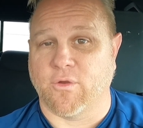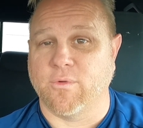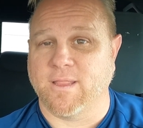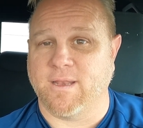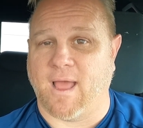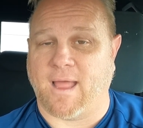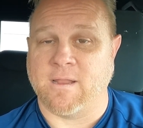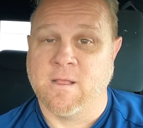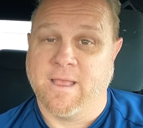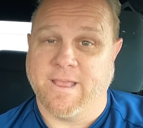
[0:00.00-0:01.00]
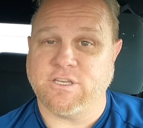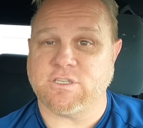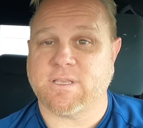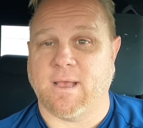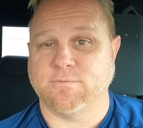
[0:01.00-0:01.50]
They're really not. It
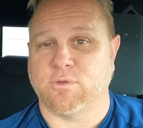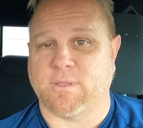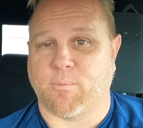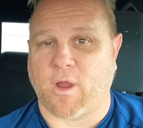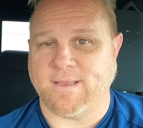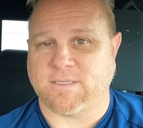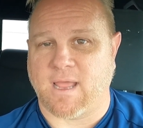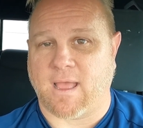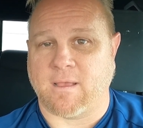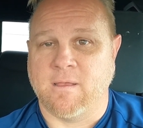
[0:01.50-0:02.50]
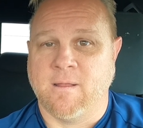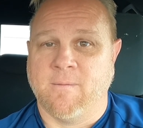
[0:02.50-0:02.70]
just comes with the price tag.